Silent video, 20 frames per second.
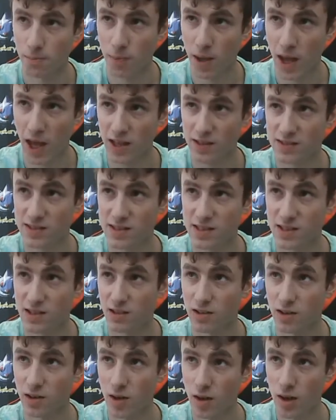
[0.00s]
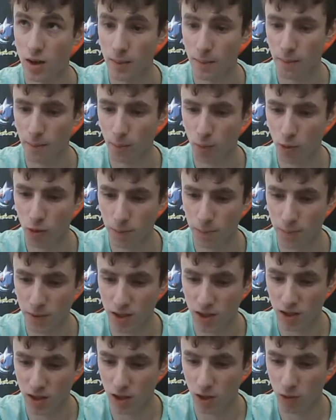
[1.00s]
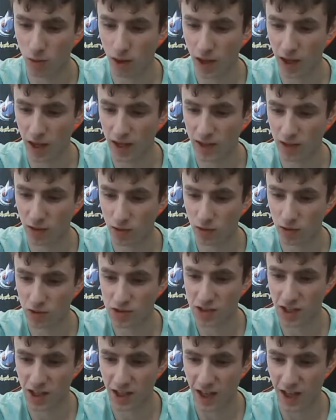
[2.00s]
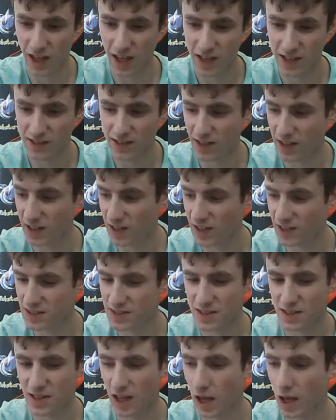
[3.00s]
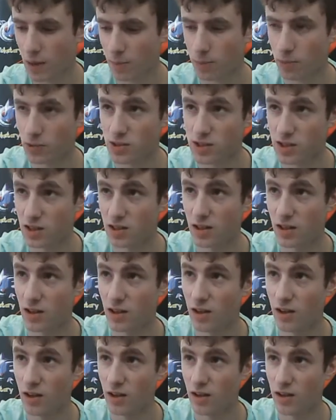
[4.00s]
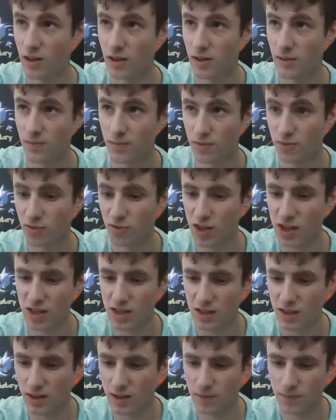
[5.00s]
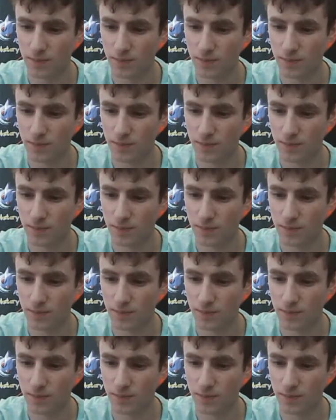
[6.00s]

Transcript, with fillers: Pantsier, Morpeko, and it looks like a hit. It is an Appletun V.